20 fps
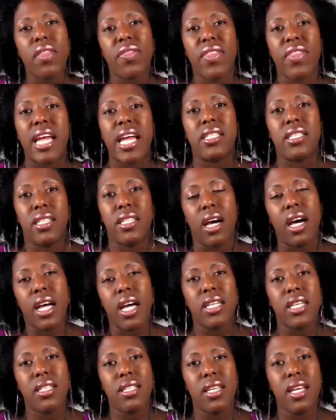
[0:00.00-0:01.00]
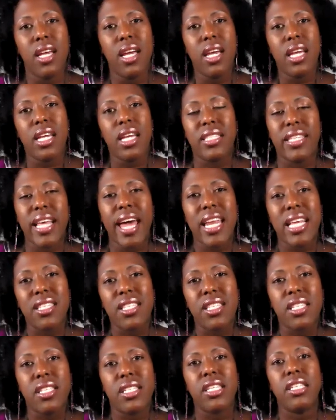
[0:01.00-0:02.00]
what that does is that
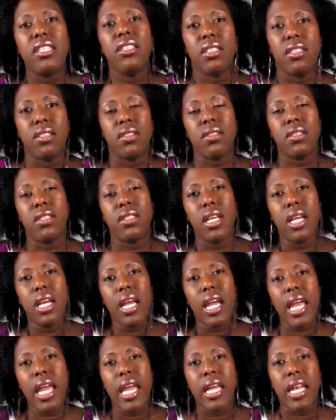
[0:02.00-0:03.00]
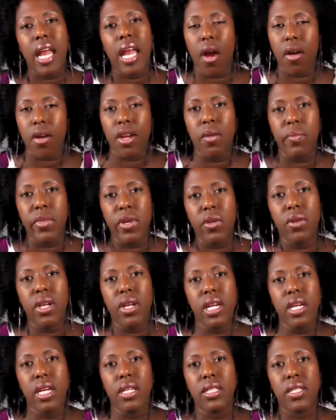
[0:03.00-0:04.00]
instills in our
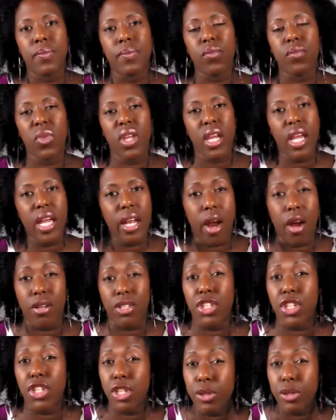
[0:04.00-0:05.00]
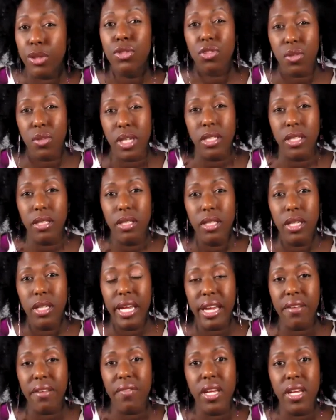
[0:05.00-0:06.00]
communities, in our children
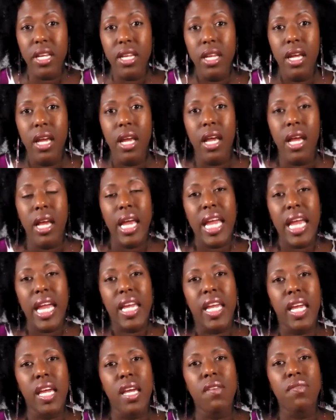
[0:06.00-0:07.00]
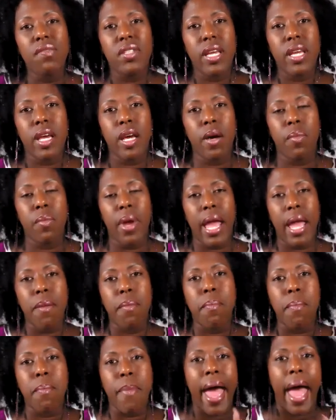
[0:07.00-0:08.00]
even, it gives them
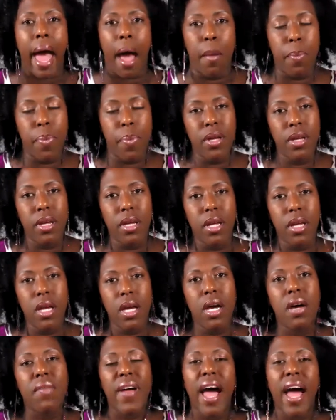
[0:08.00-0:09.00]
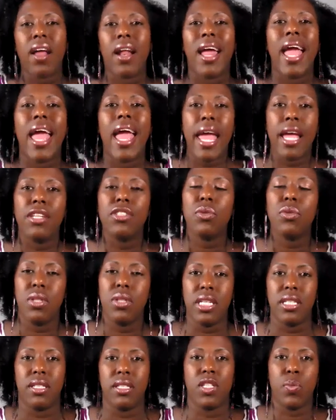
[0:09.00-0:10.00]
a map of how to handle
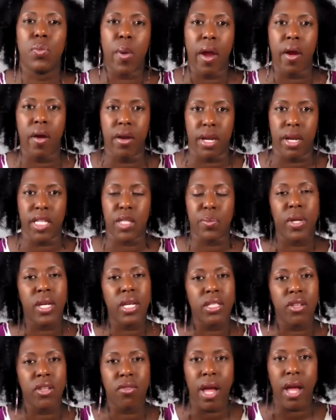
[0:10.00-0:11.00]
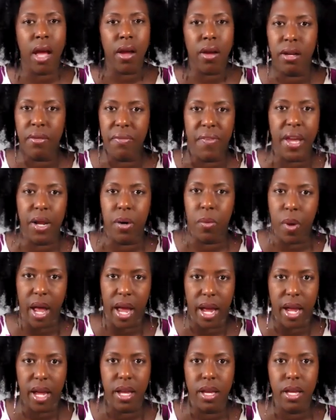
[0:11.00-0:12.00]
these disparities, because they're not going to fade
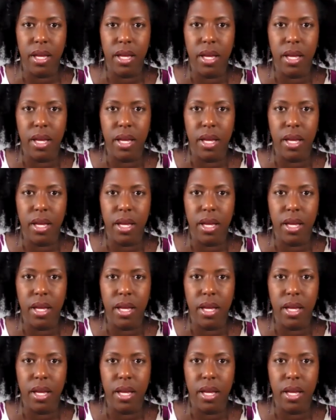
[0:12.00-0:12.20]
away.